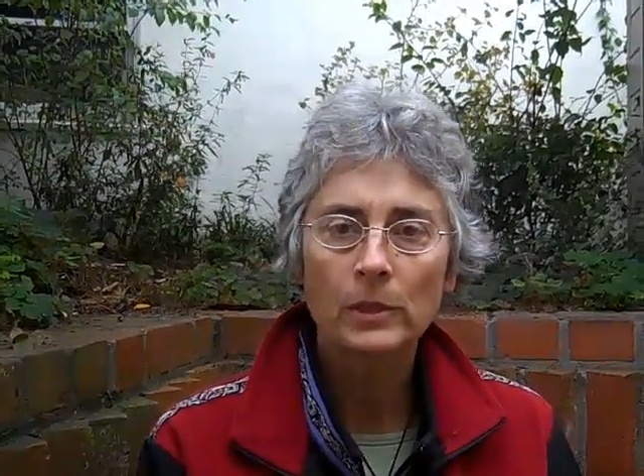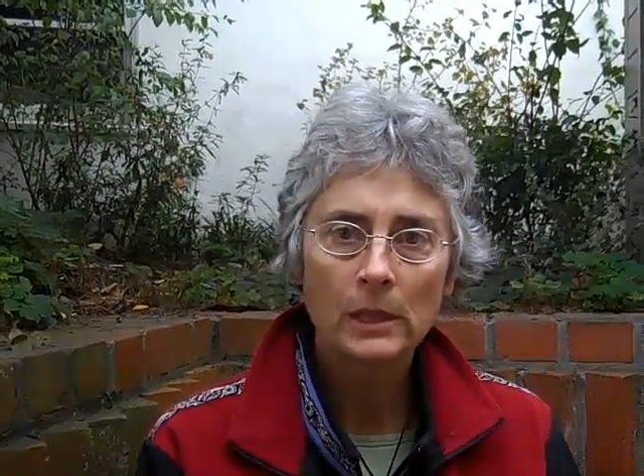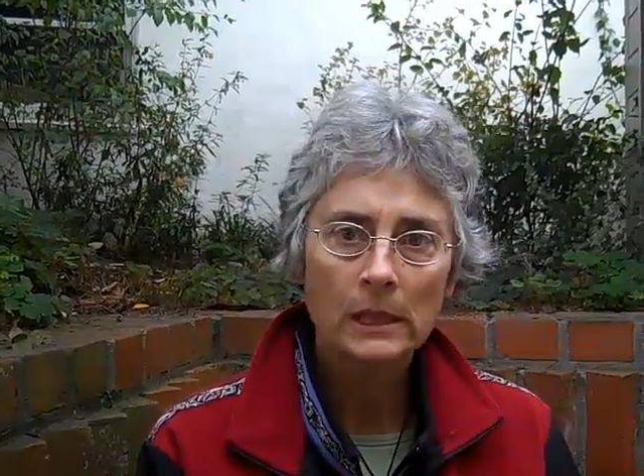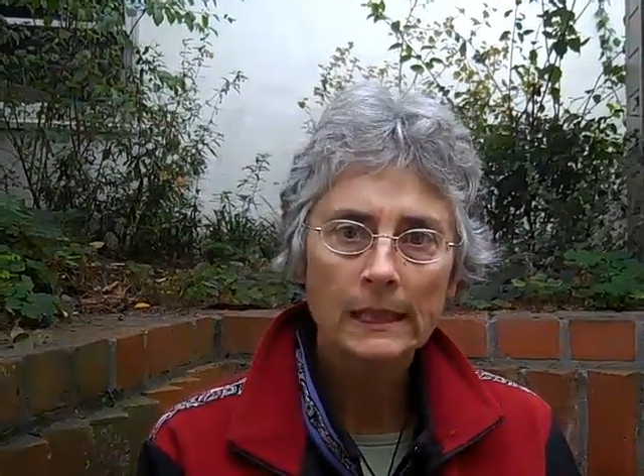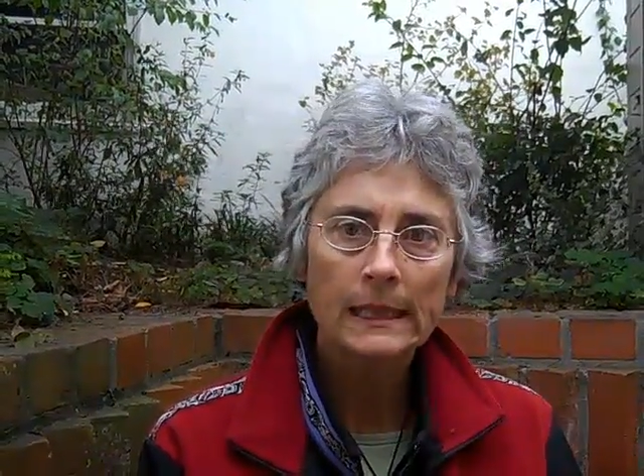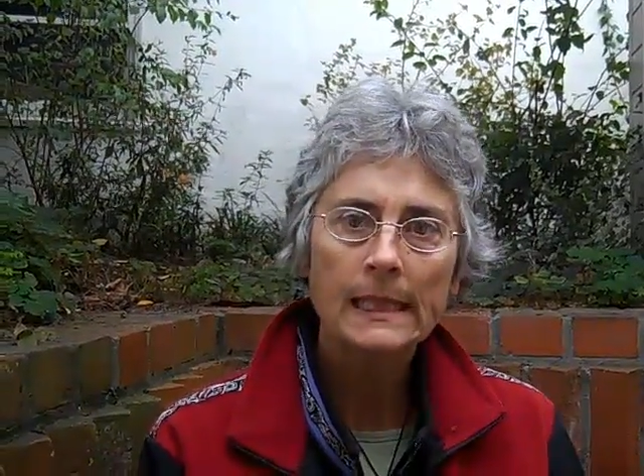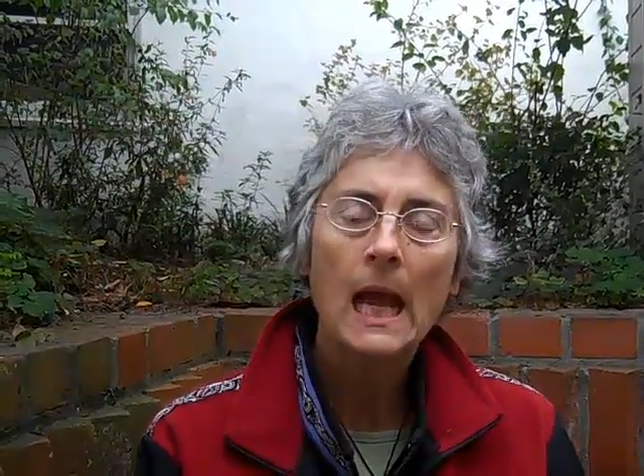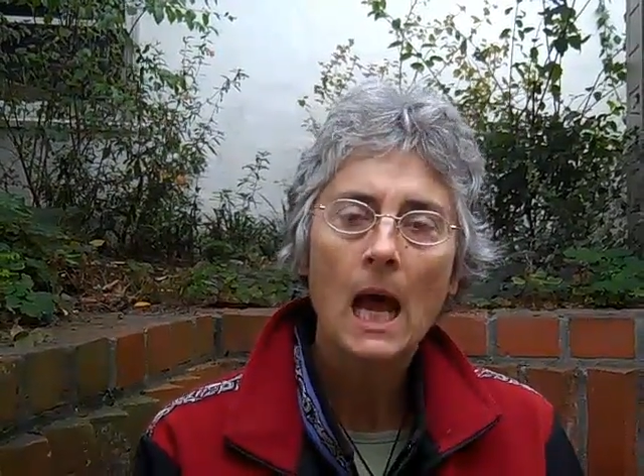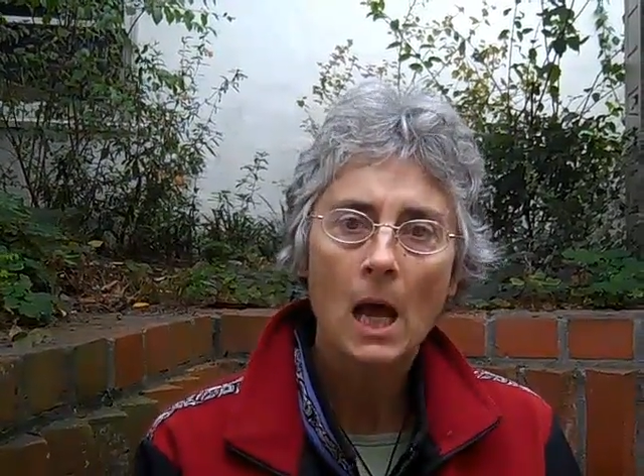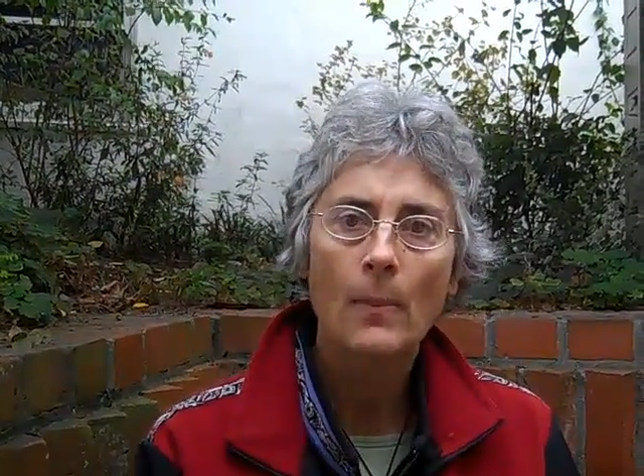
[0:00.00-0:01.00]
clean
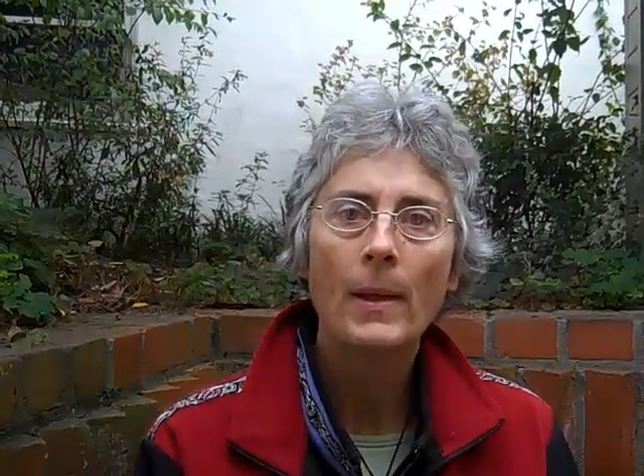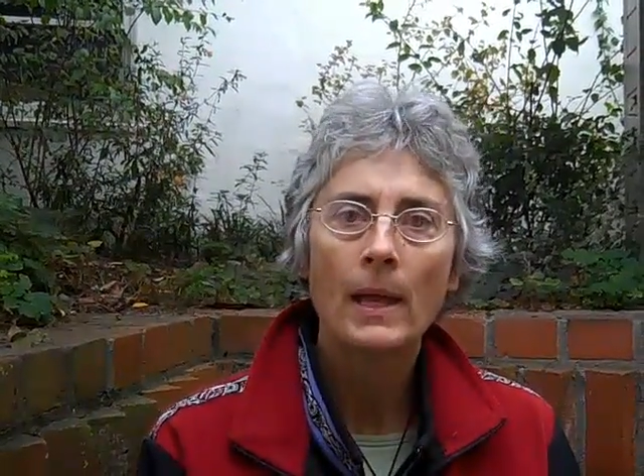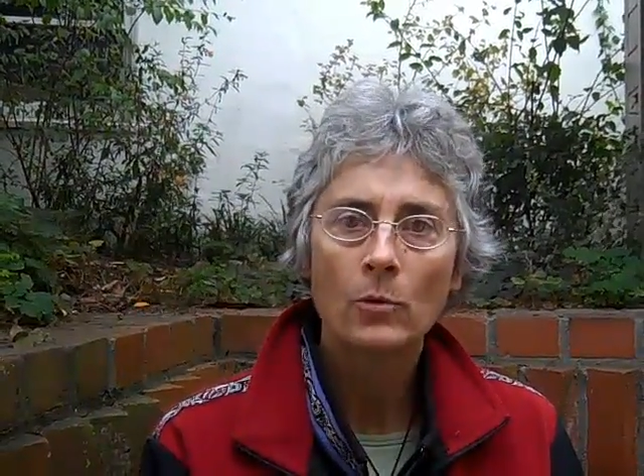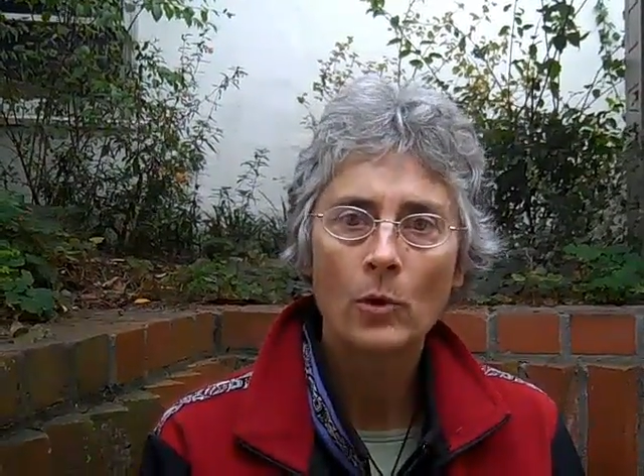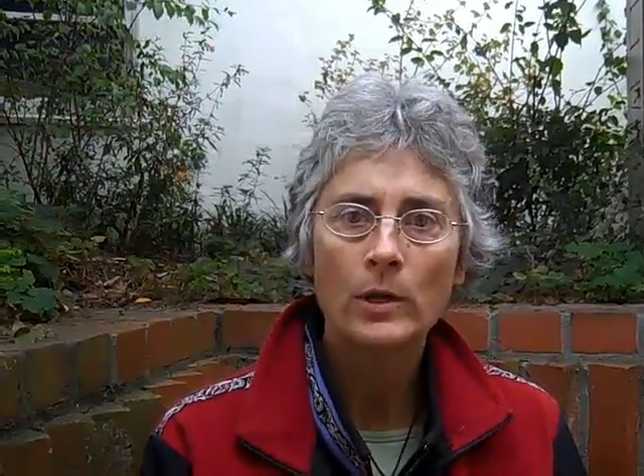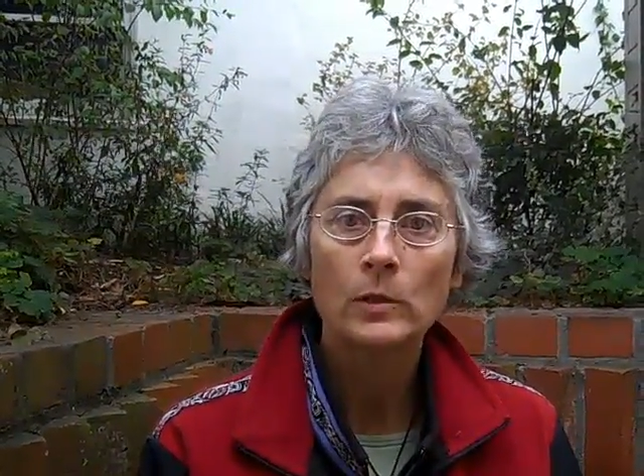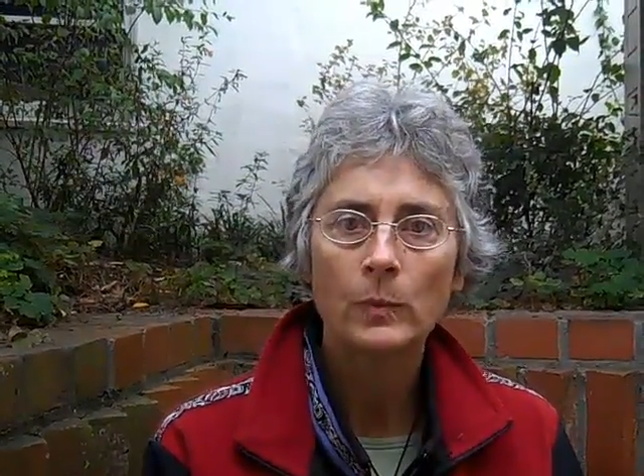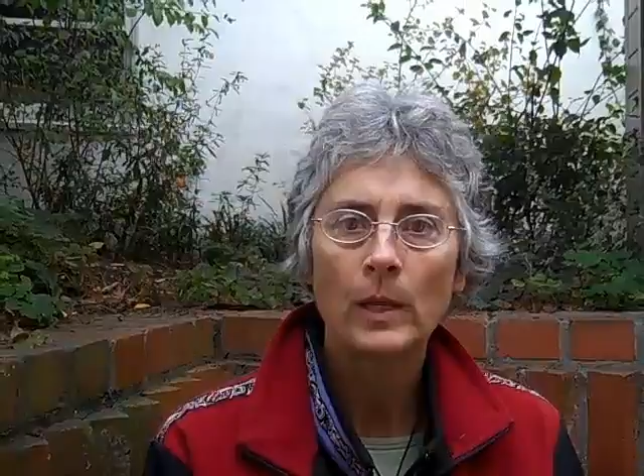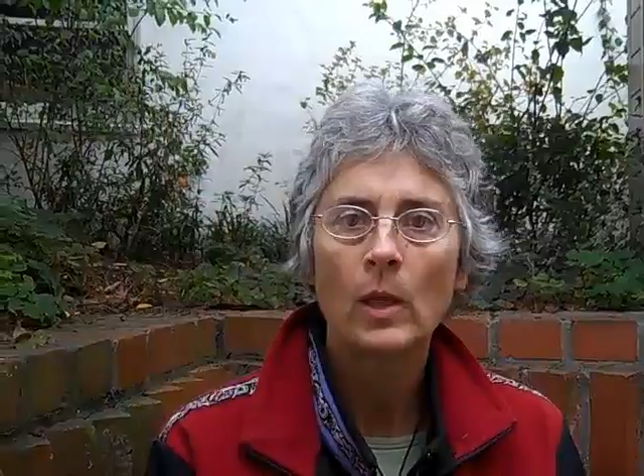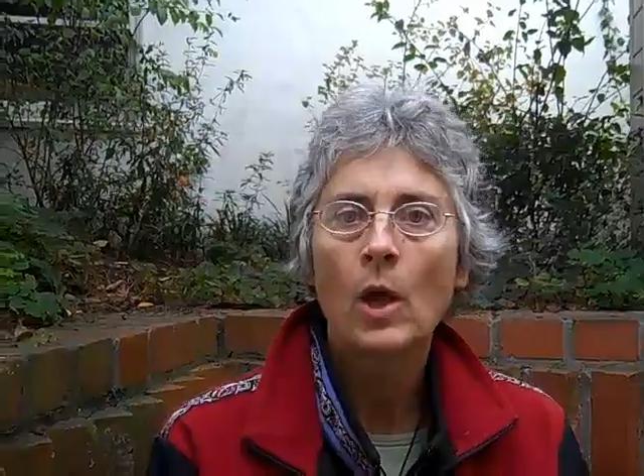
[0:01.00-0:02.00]
up an oil
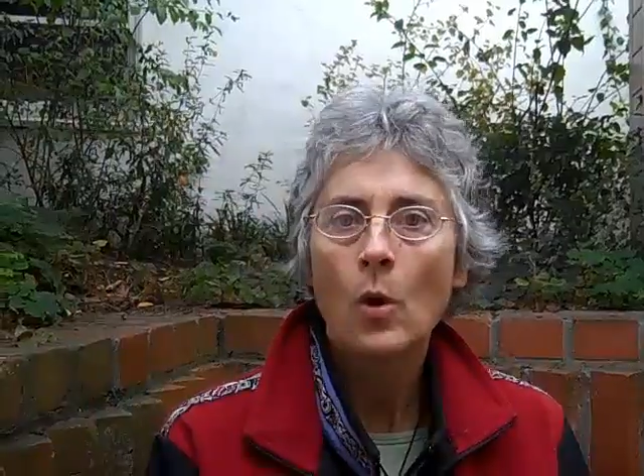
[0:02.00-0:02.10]
spill